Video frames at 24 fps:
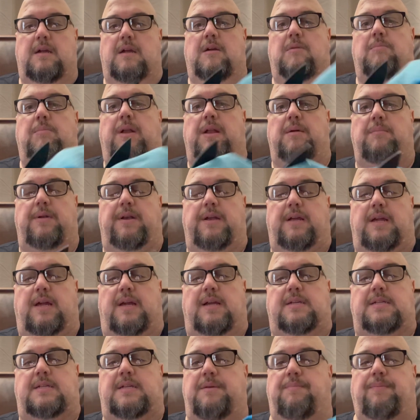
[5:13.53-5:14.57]
But I'm going to
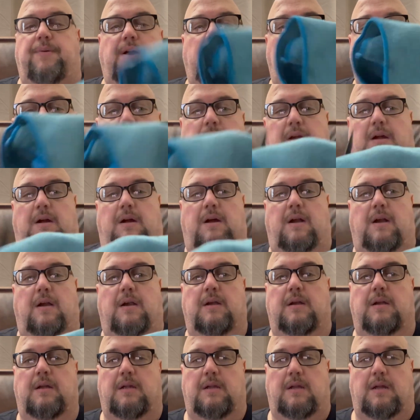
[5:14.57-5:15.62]
guess they probably are,
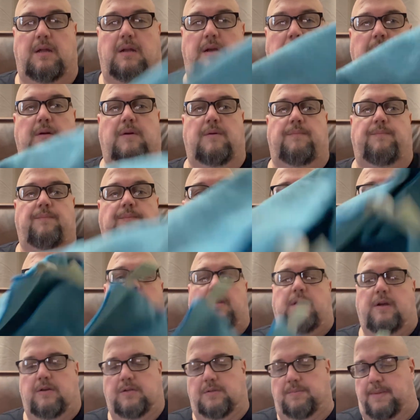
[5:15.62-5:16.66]
you know.
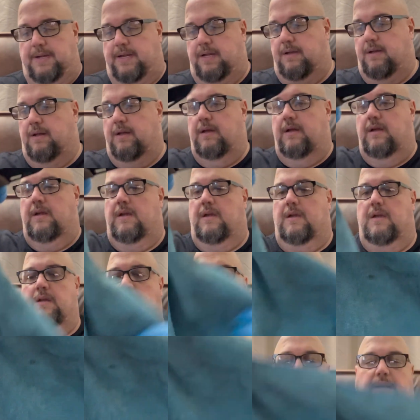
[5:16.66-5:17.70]
There's my
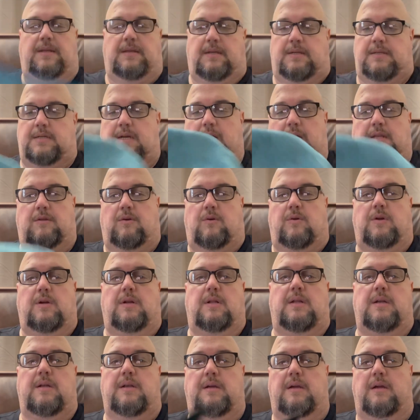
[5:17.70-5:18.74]
spot that's got the
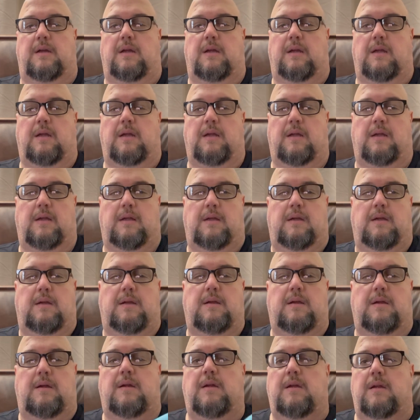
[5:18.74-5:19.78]
oil on it.
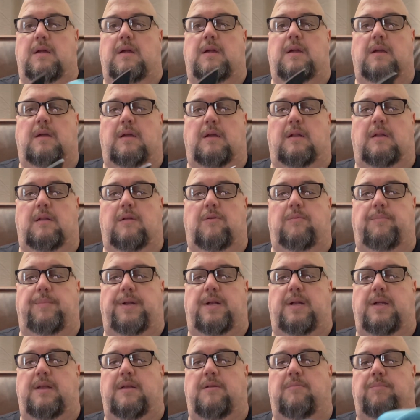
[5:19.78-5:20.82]
Get a little bit
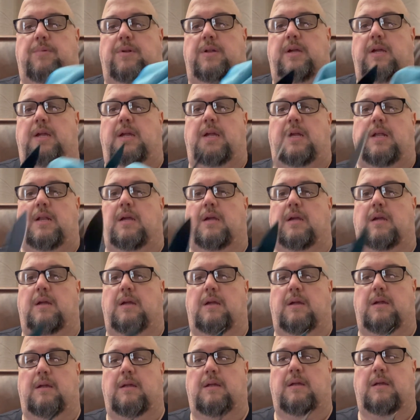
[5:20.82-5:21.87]
on the blade.
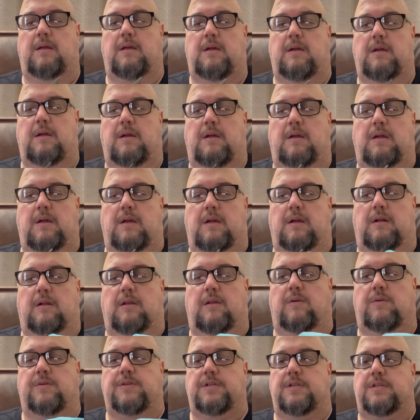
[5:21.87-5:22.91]

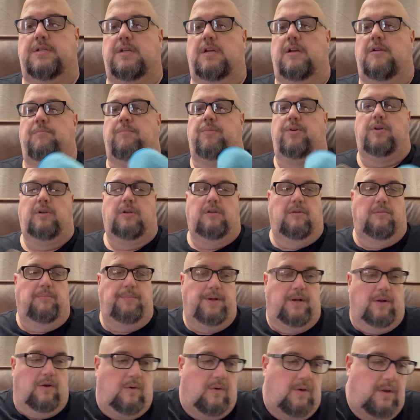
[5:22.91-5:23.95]
Close this up, put a little
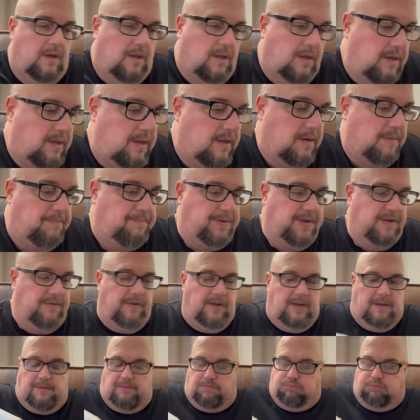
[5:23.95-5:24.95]
bit of oil in the pivot.